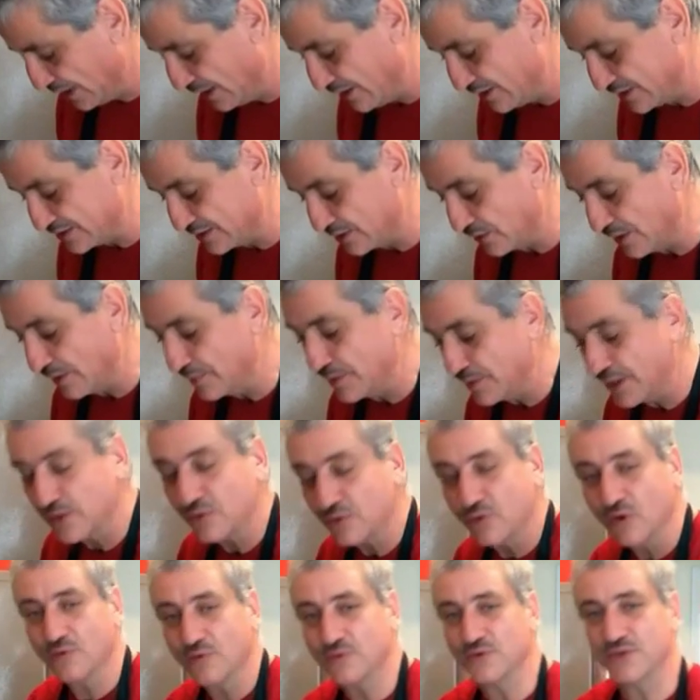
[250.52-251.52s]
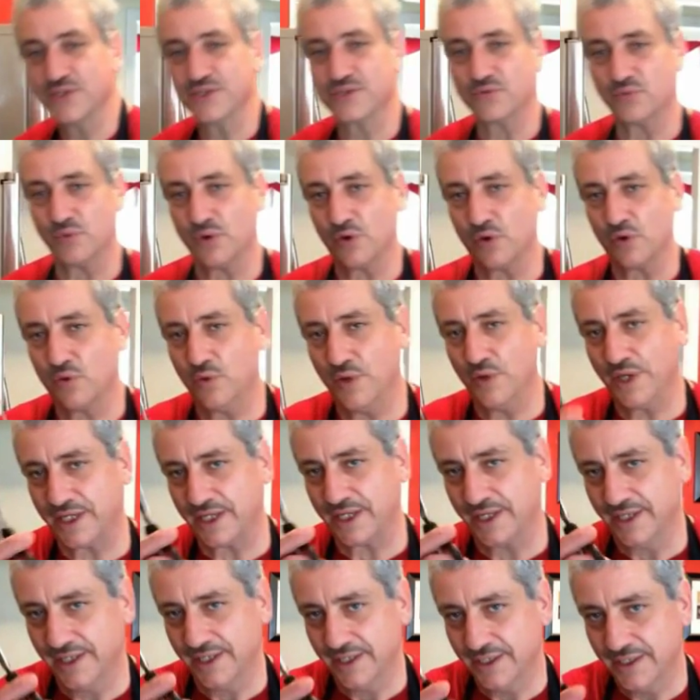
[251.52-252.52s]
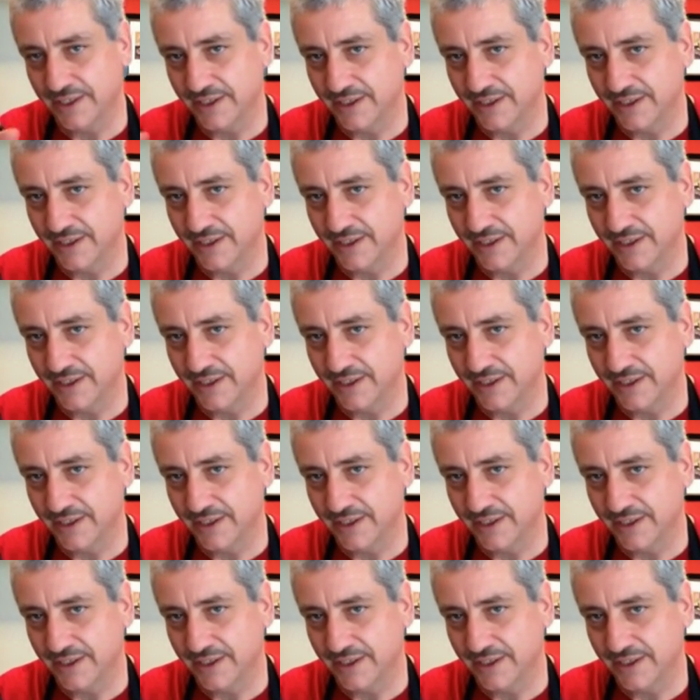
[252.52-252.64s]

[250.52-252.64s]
Also, I want to go over this real quick.